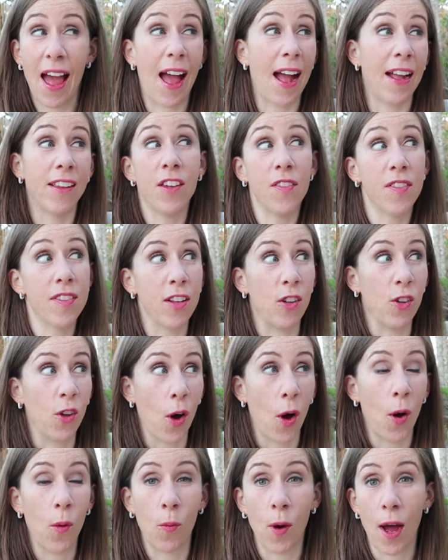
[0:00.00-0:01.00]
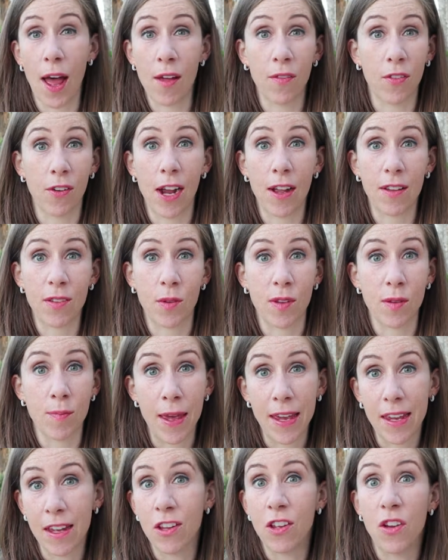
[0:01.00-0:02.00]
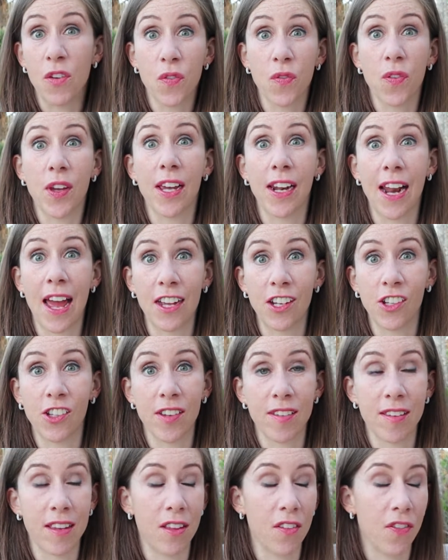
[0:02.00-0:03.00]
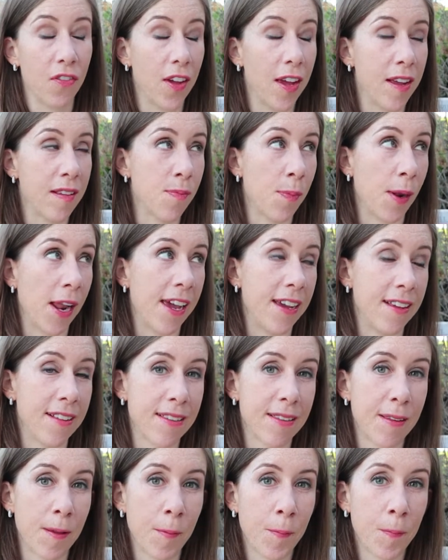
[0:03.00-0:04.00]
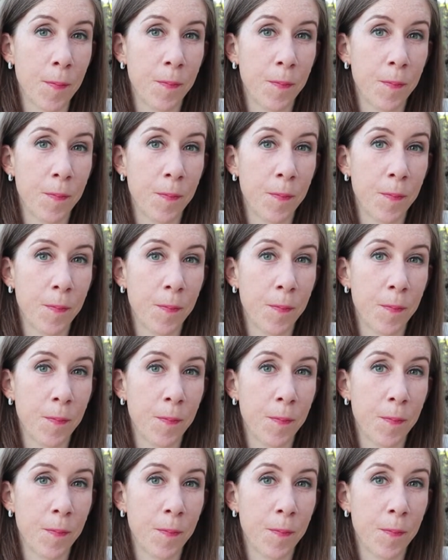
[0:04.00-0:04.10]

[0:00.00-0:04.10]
and you've still got whatever else was making you feel anxious in the first place.